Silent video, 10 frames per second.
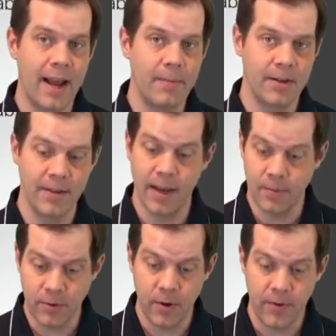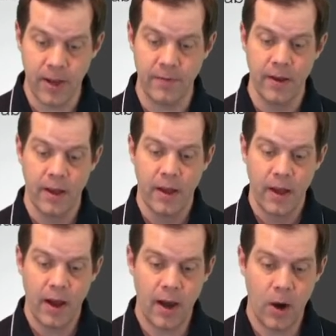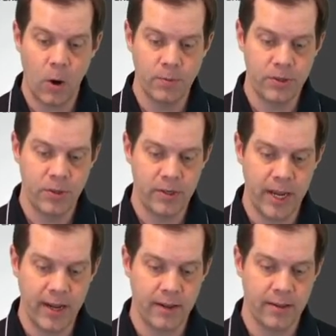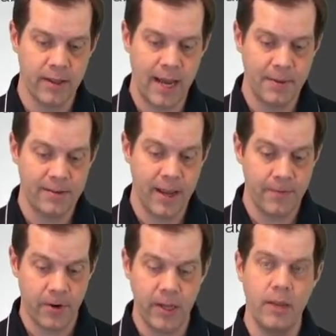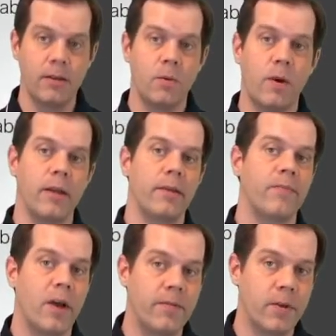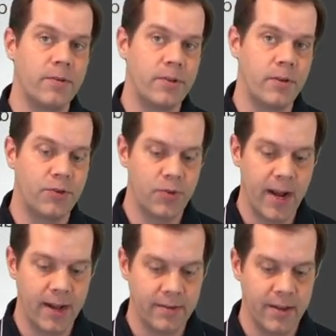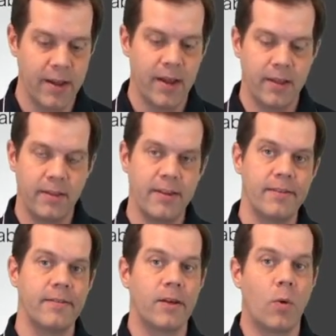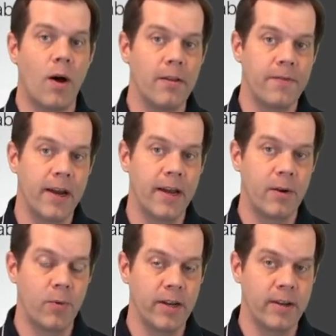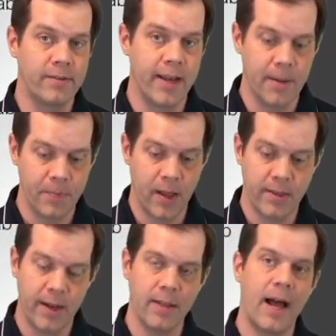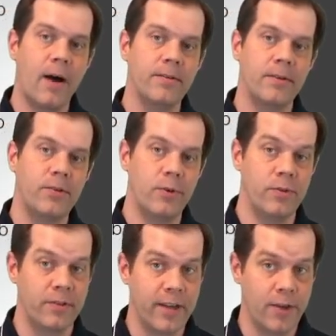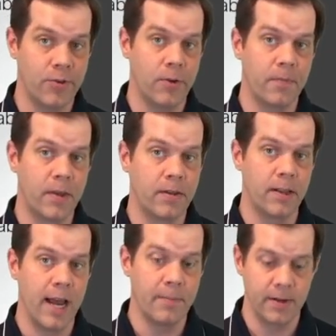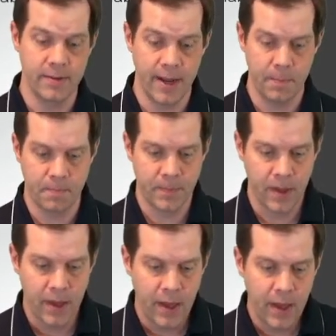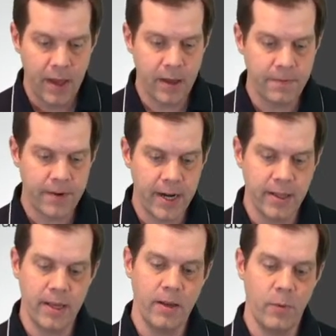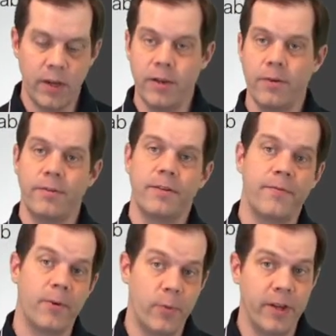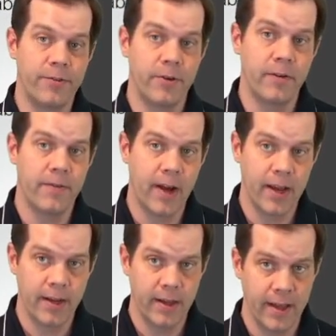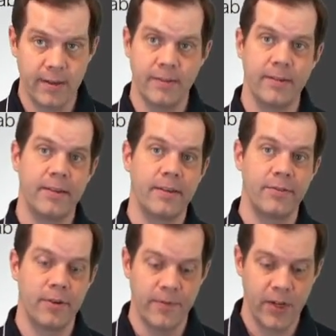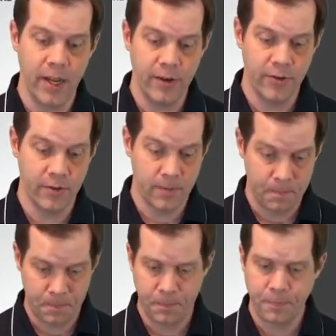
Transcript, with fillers: Lab exam. So if you have uh, hopes to take the lab exam for either one of those two tracks, this is the qualifying written exam that allows you to schedule the lab exam. And finally, we can use this for recertifying existing certifications.